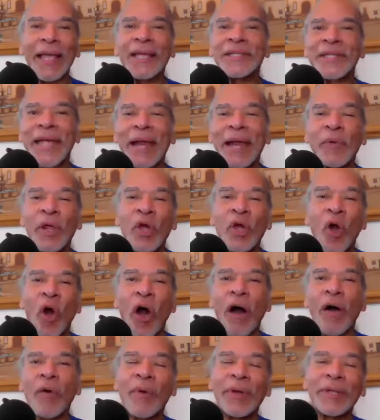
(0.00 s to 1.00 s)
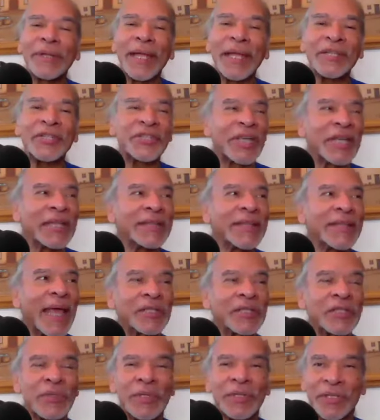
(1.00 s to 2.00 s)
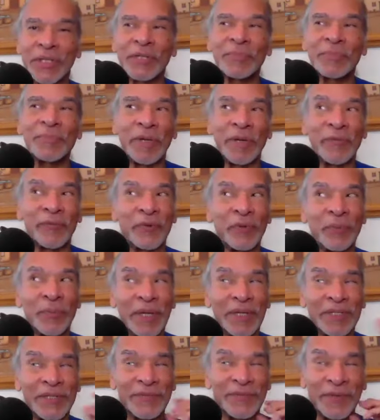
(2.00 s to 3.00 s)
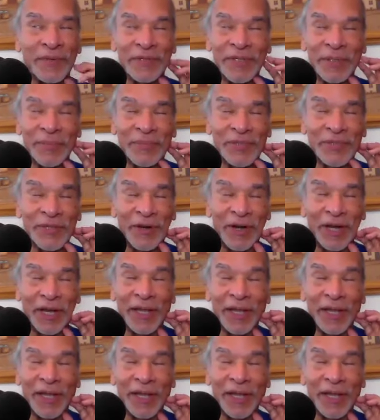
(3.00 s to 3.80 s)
as I recall, when they sent that to us, it's been a few months, folks. I'm sorry.